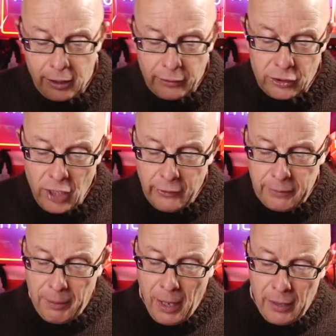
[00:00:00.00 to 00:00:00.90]
The towing
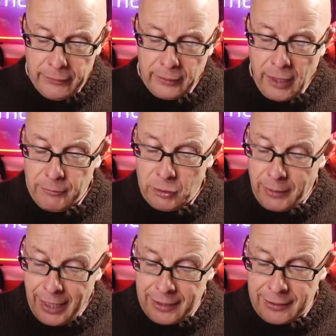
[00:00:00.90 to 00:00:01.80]
path comes to an
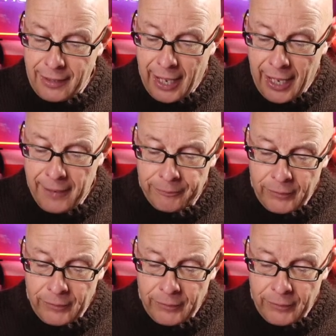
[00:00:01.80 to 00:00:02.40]
end there,